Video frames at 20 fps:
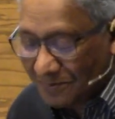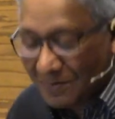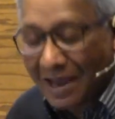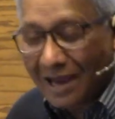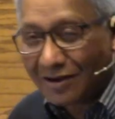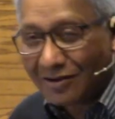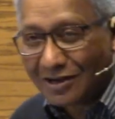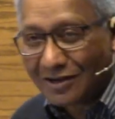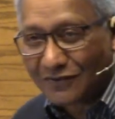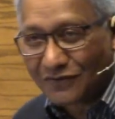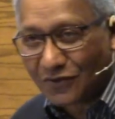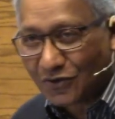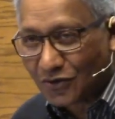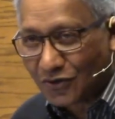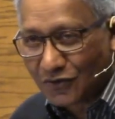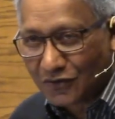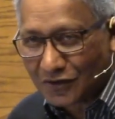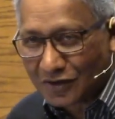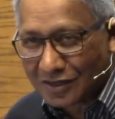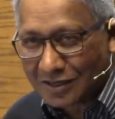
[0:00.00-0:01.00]
married for
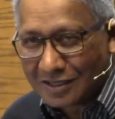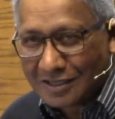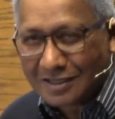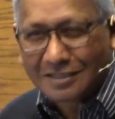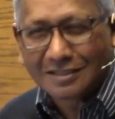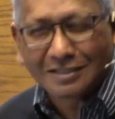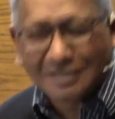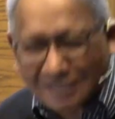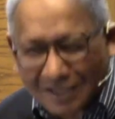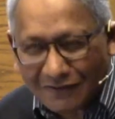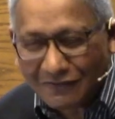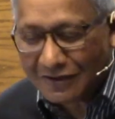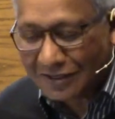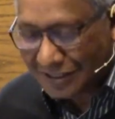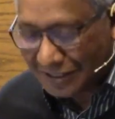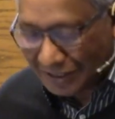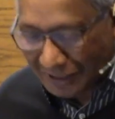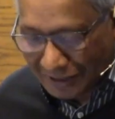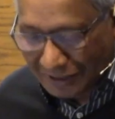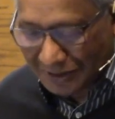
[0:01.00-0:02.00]
over 70
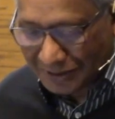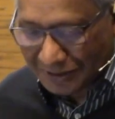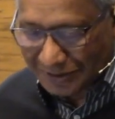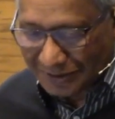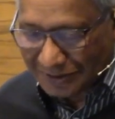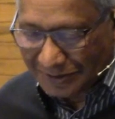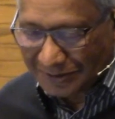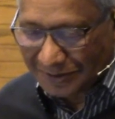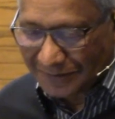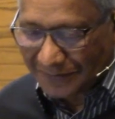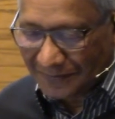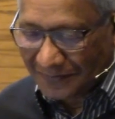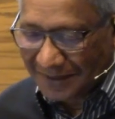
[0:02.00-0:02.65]
years.